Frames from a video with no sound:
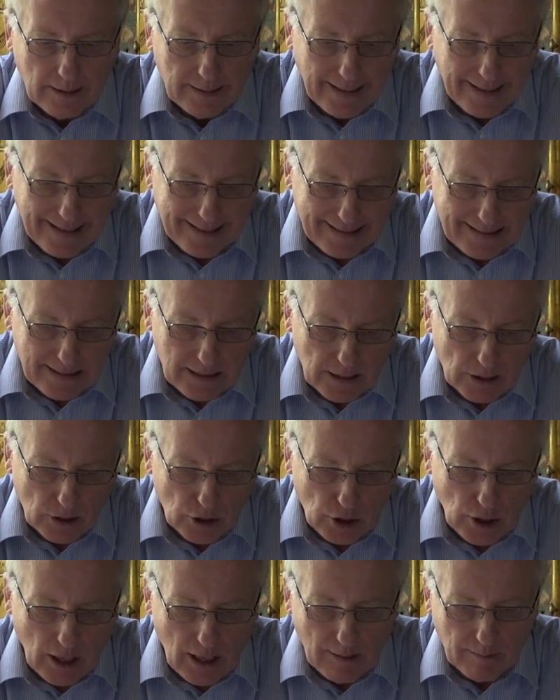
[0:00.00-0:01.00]
Next,
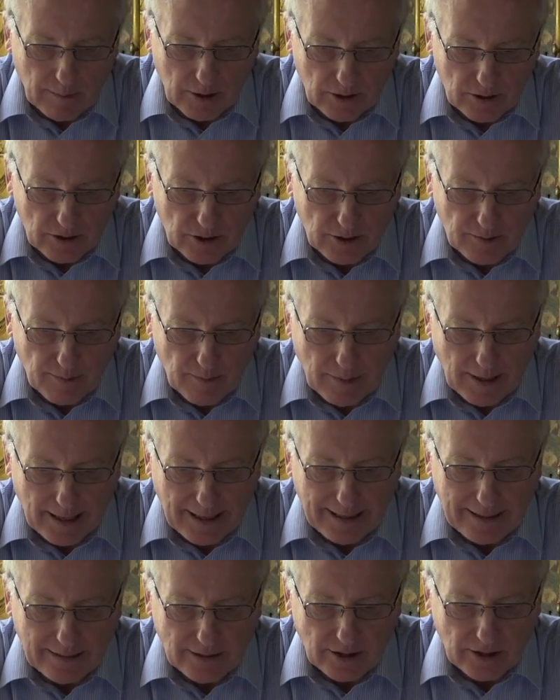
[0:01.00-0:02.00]
dramas,
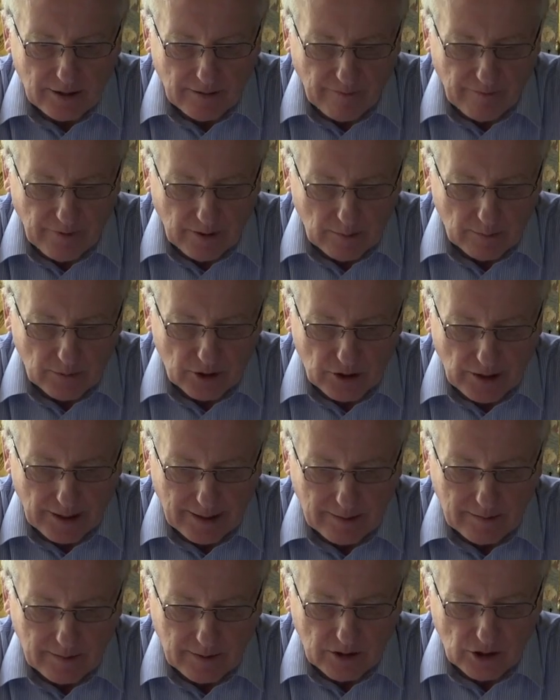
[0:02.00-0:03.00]
plays and film
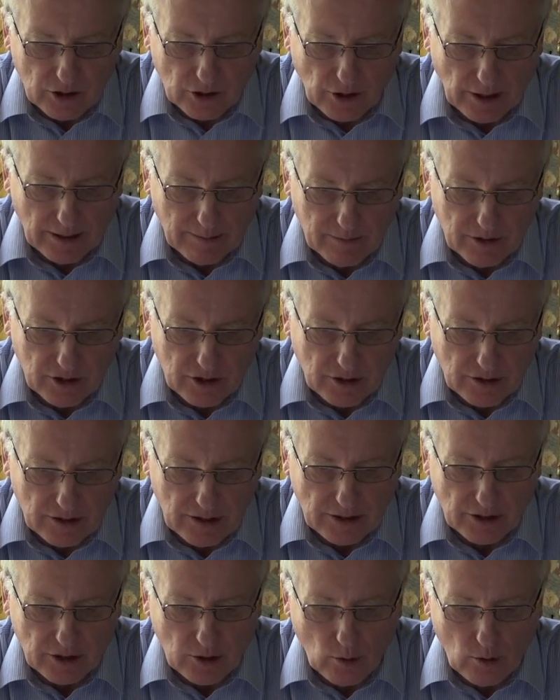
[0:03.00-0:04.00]
scripts
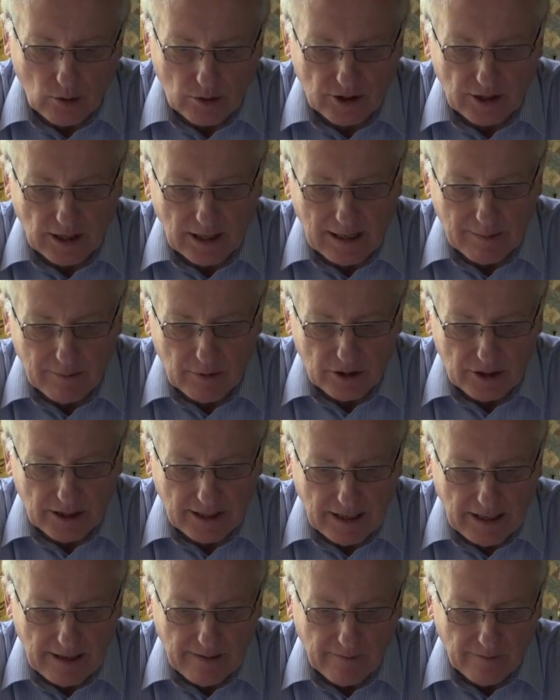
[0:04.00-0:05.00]
distort
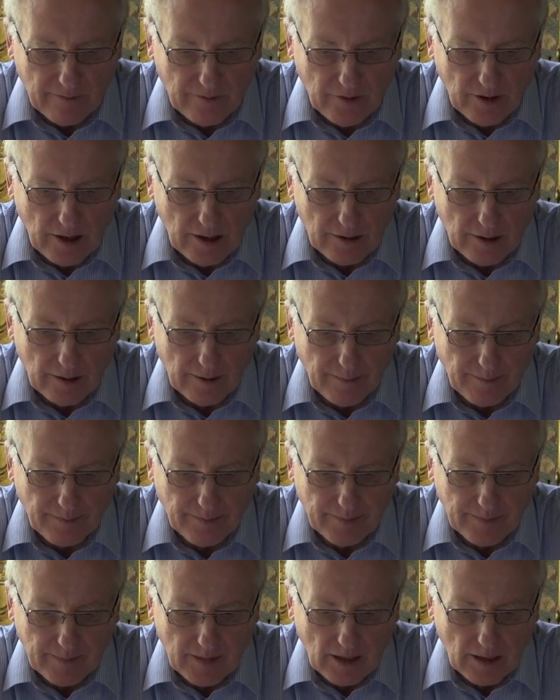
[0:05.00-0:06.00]
celebrity even further.
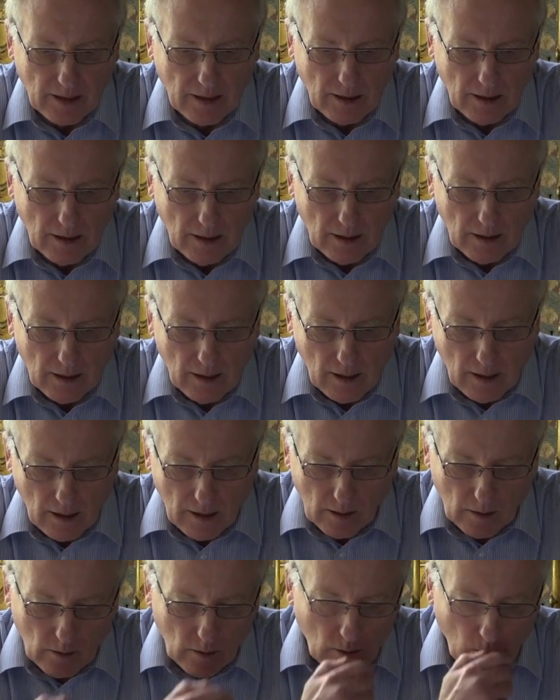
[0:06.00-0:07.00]

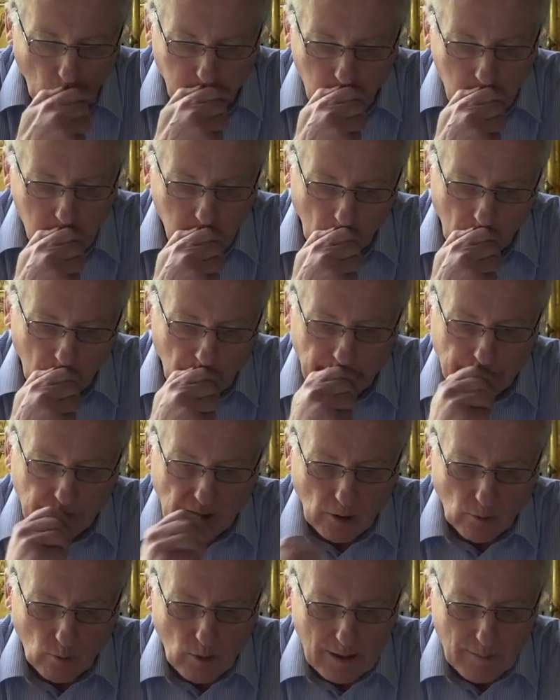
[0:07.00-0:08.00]

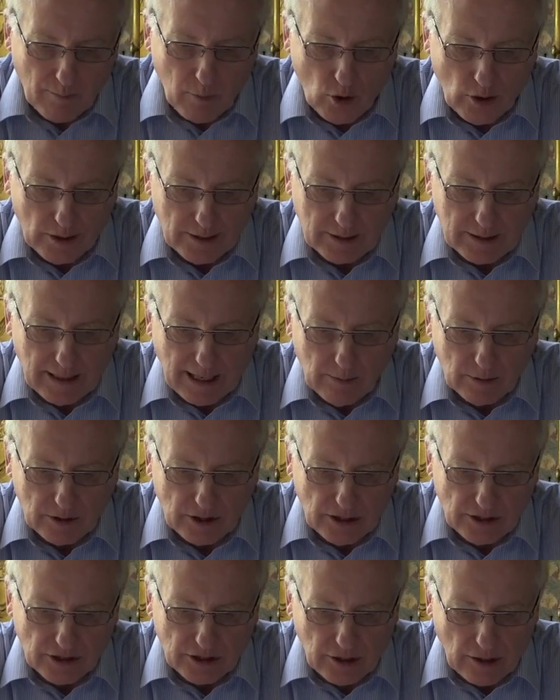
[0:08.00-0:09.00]
At one point, I
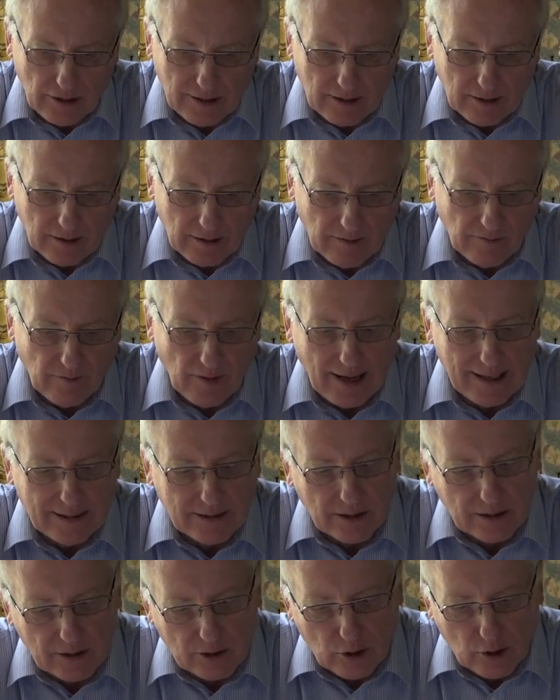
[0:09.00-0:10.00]
was historical
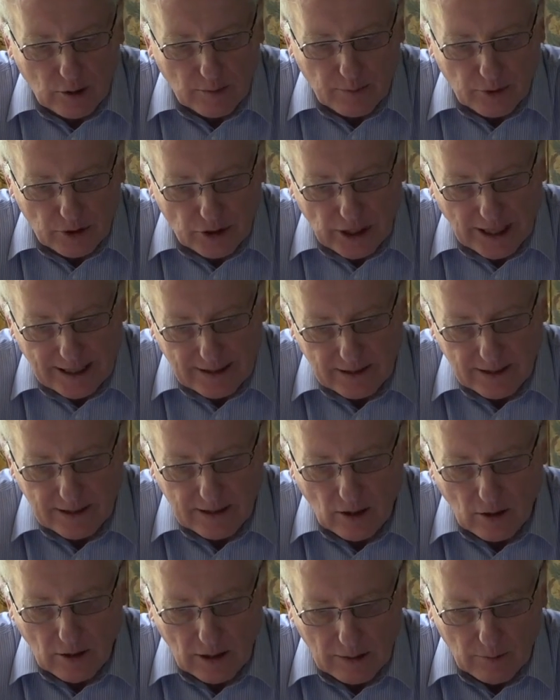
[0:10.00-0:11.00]
advisor to a
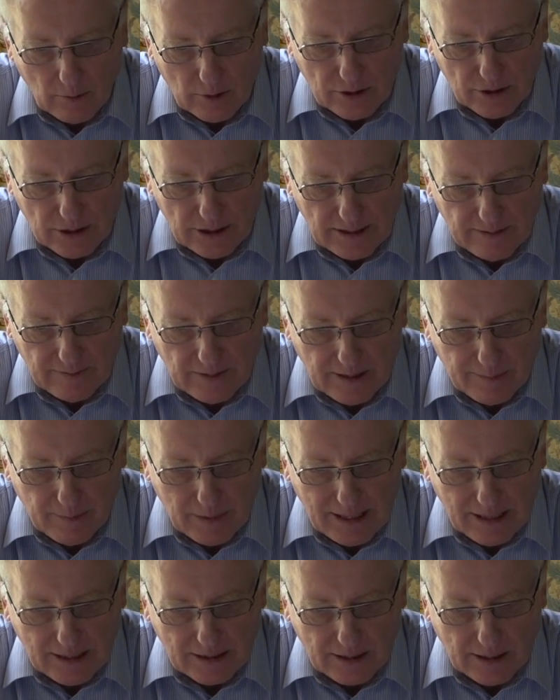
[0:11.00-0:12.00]
projected Hollywood TV
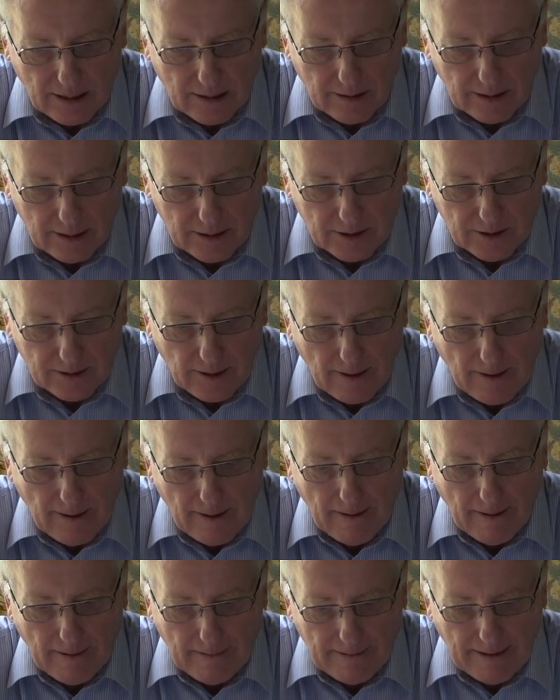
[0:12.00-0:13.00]
miniseries.
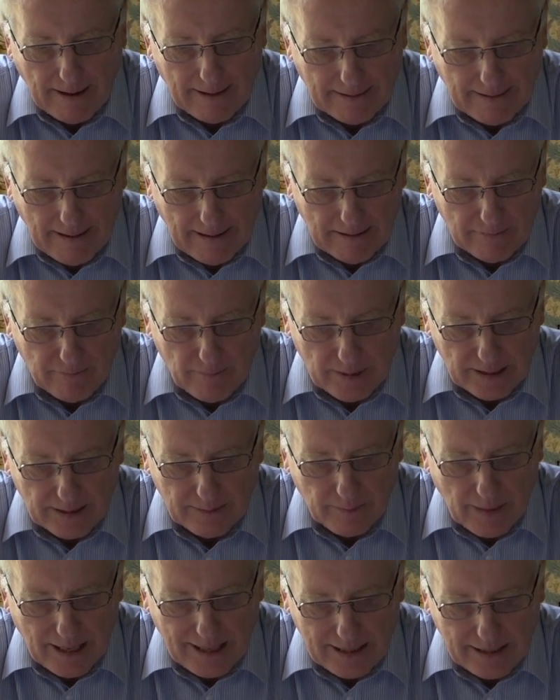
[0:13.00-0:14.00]
That gave me
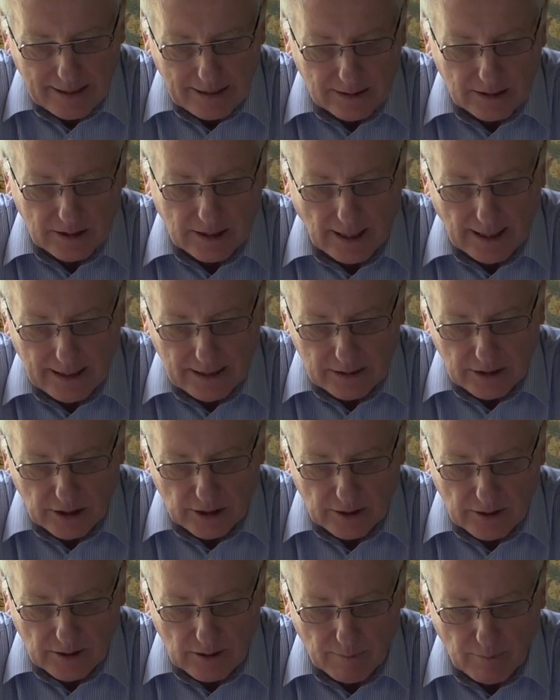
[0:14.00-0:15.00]
many insights
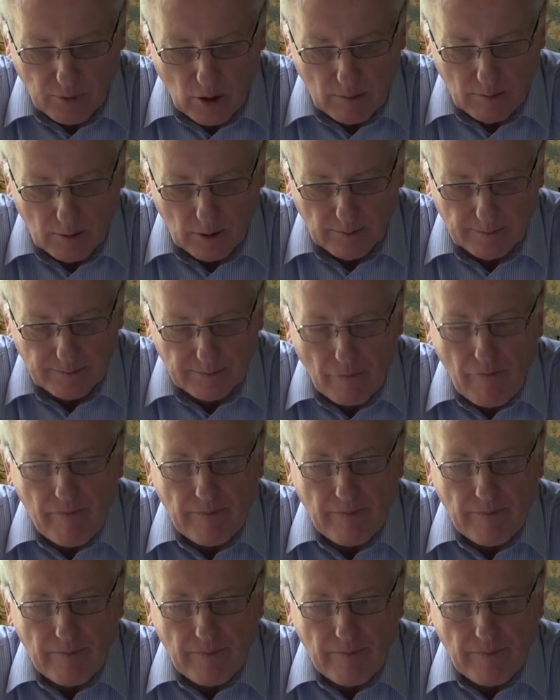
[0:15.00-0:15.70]
into the problem.